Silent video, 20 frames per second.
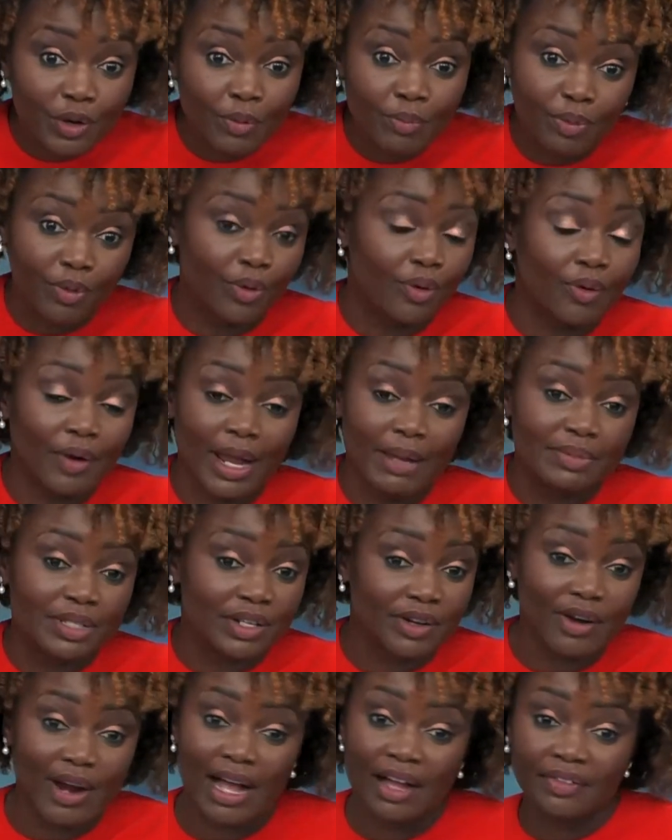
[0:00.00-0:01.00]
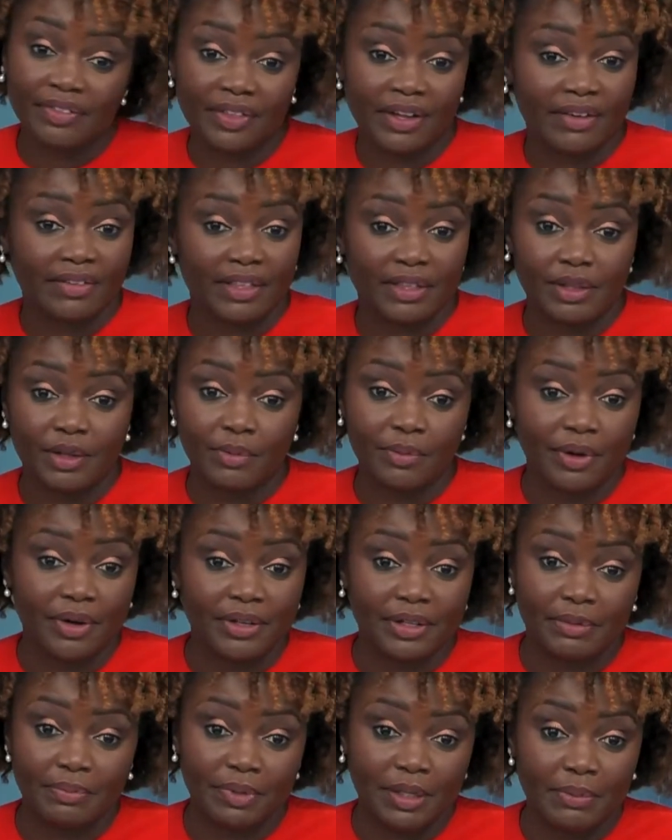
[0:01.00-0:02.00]
programs that are out there that the
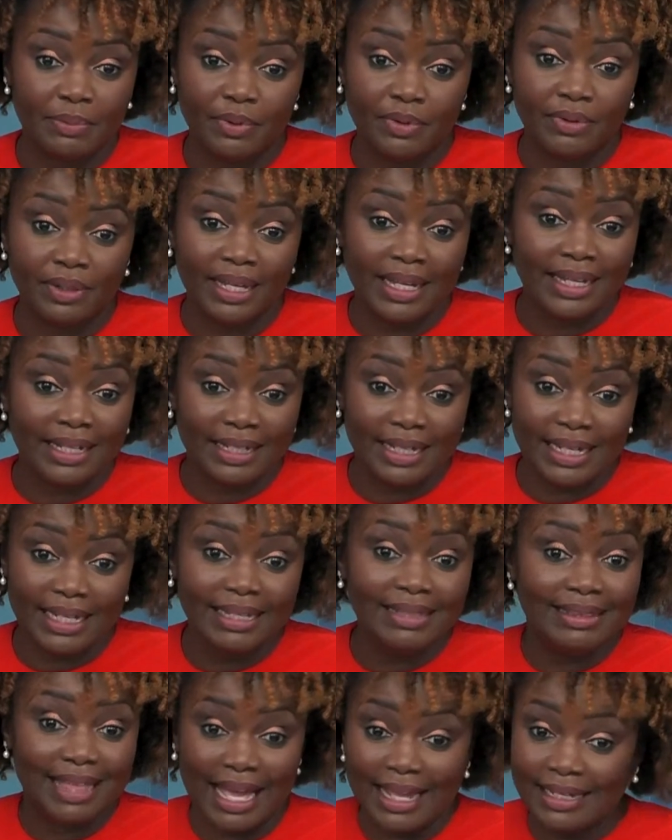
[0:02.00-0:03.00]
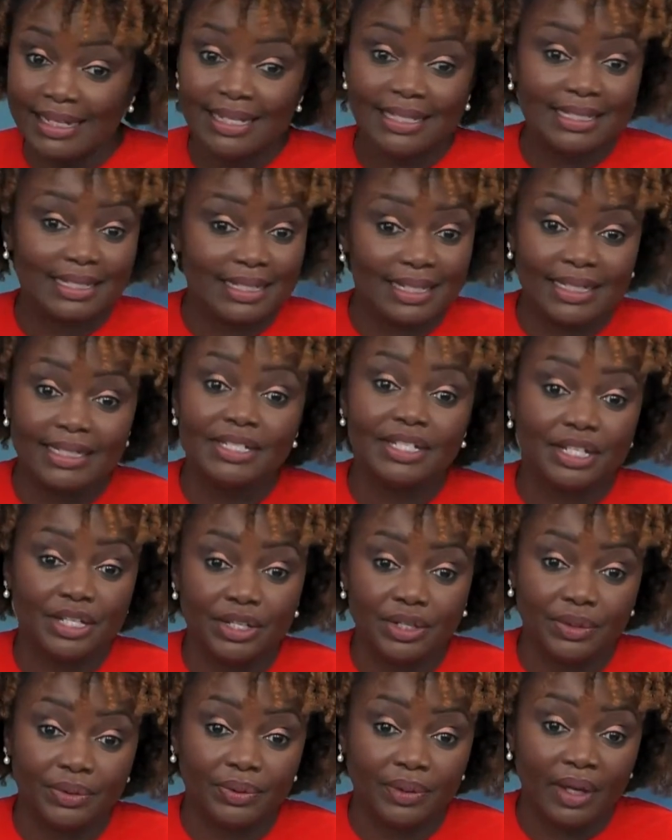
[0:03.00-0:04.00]
American people need. That needs to
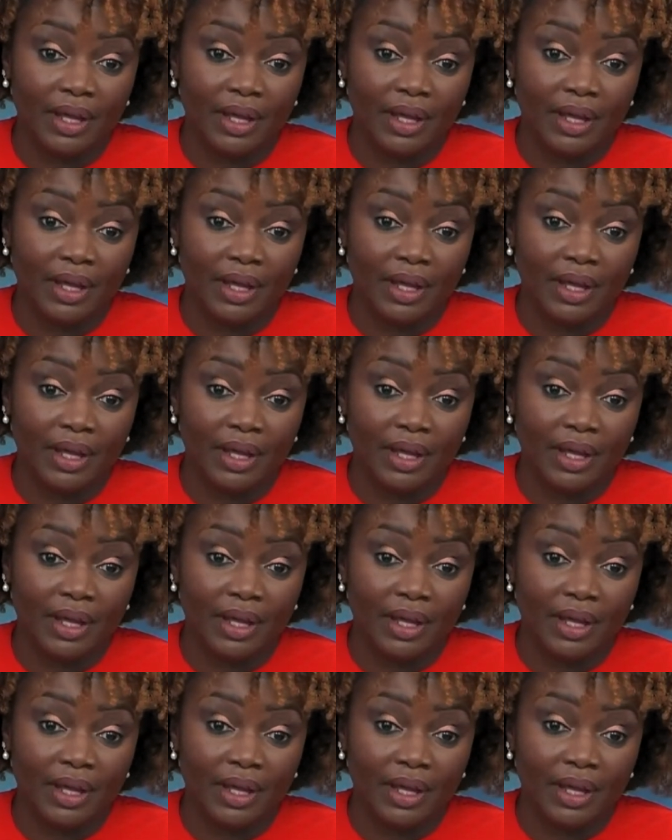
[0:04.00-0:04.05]
continue.